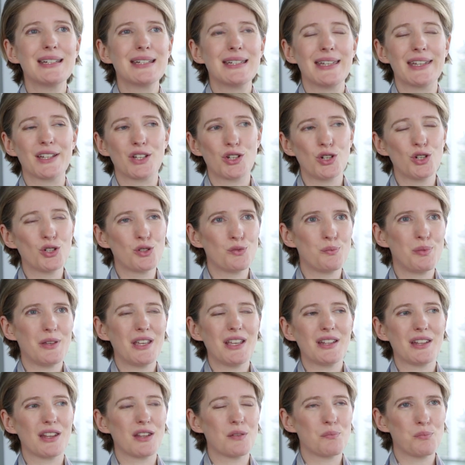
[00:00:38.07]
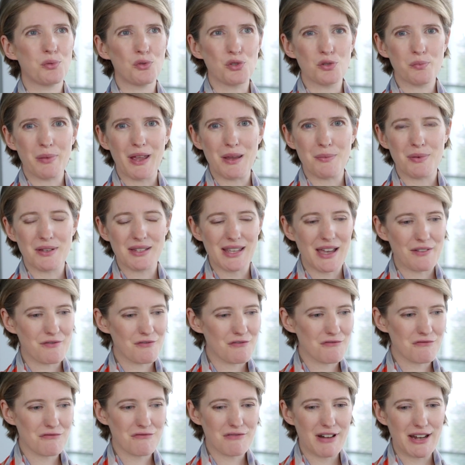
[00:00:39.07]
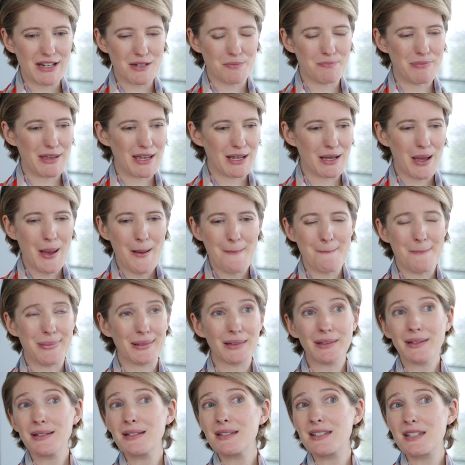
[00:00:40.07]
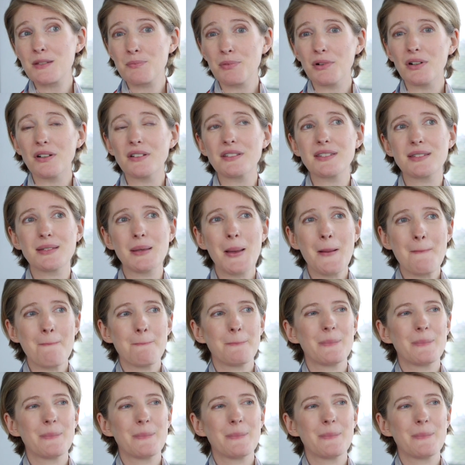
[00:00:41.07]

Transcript: It could be that the board papers have great big blind spots